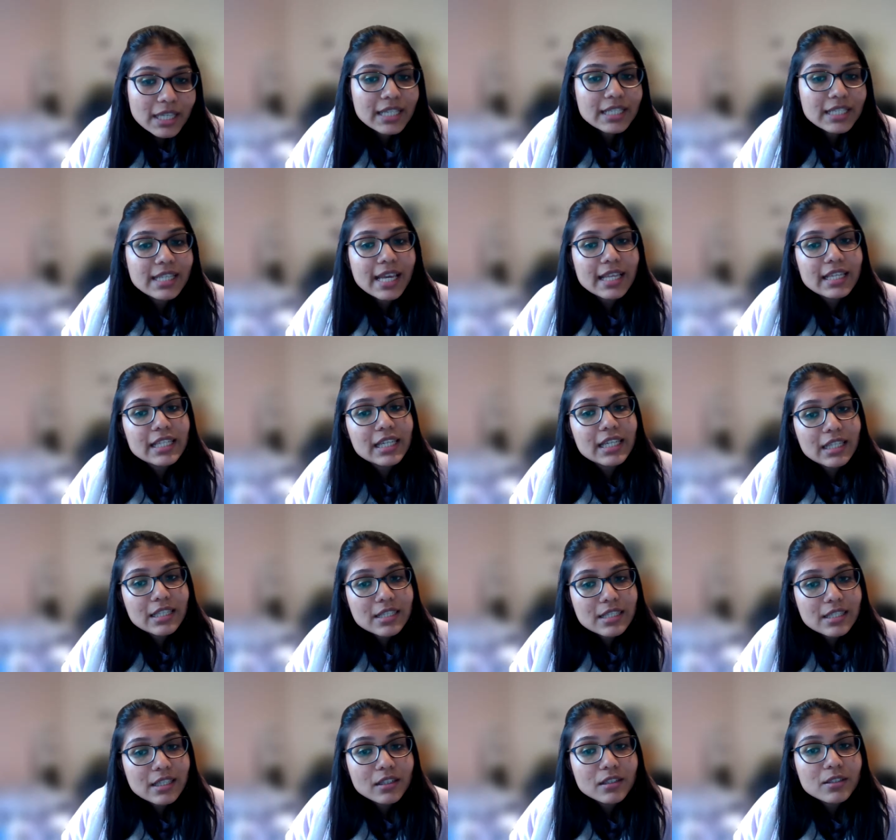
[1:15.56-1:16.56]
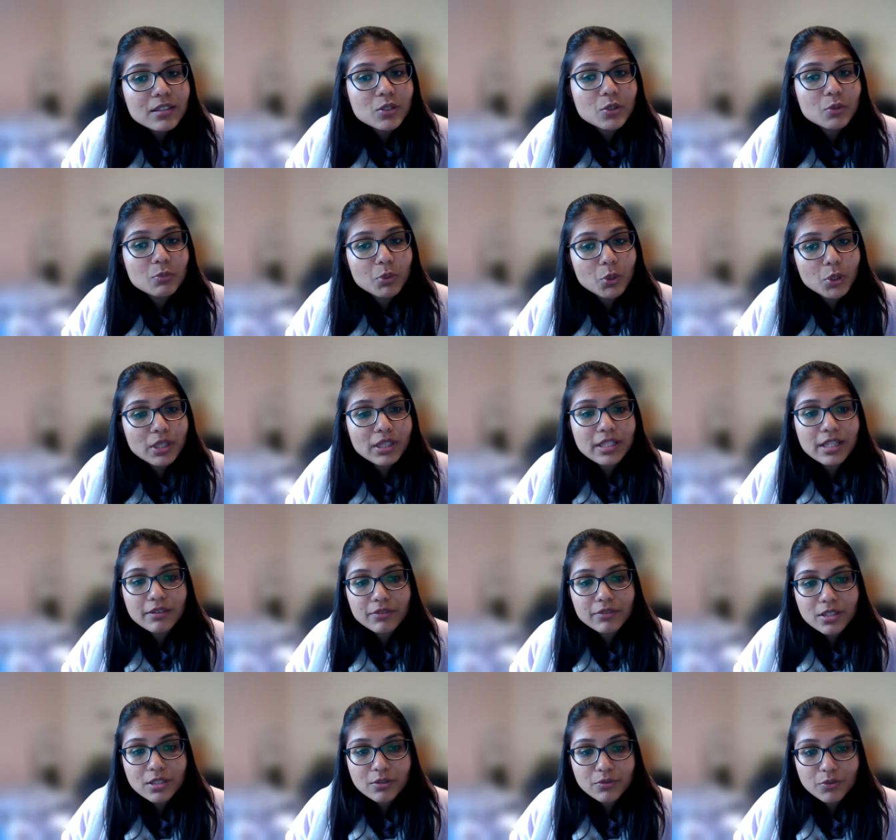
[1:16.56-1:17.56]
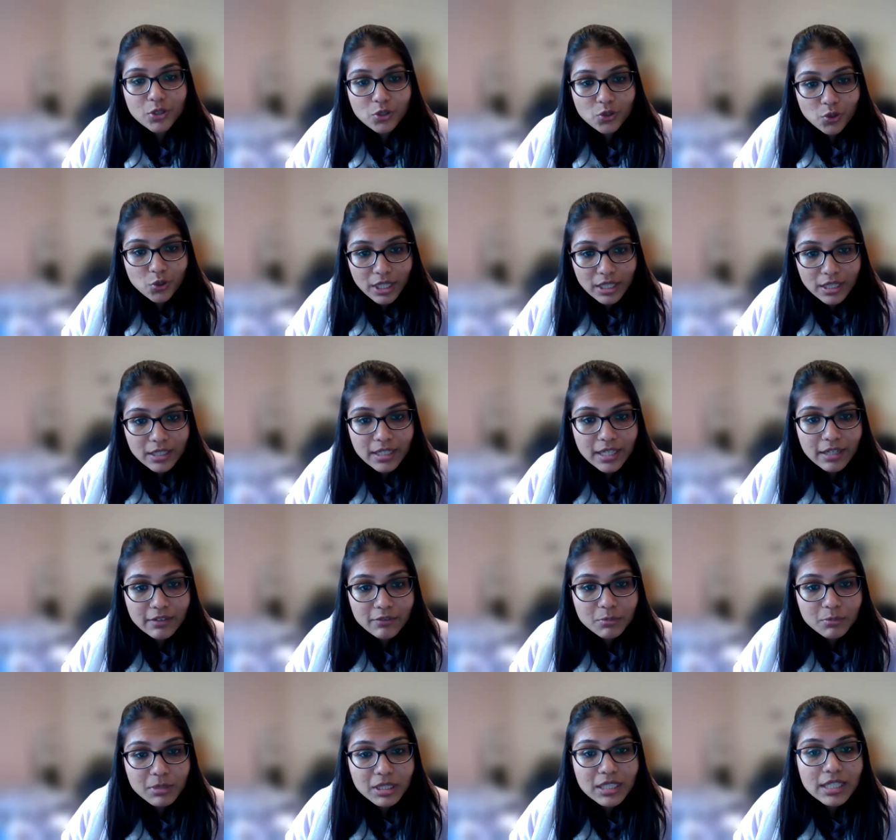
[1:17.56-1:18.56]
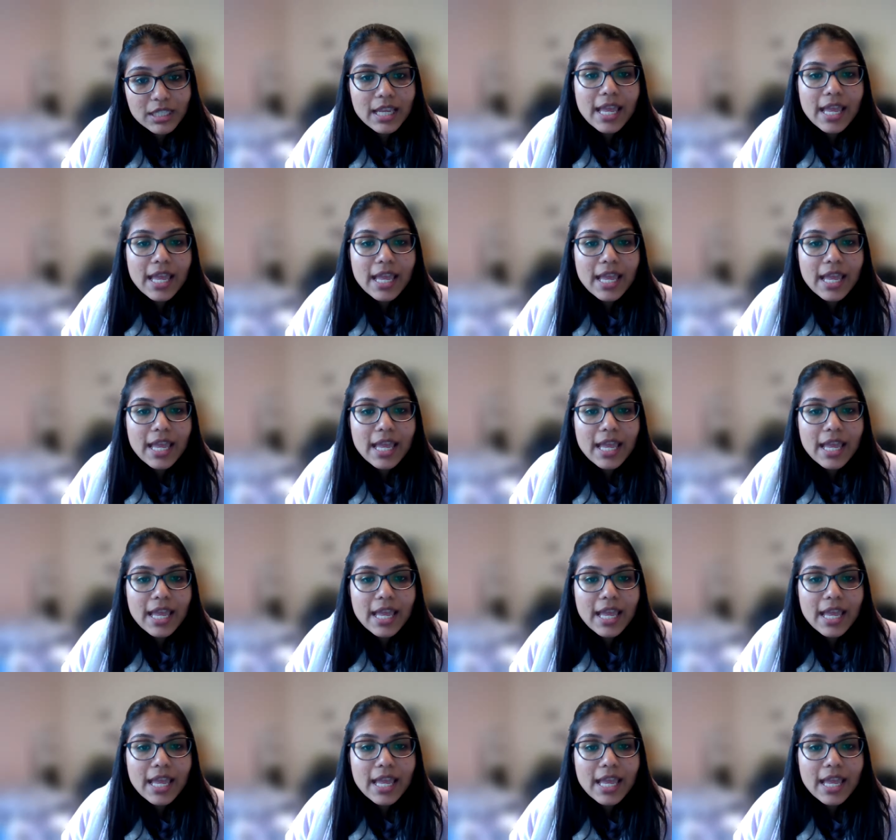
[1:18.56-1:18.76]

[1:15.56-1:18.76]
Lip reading: Danny consults to both levels of Australian government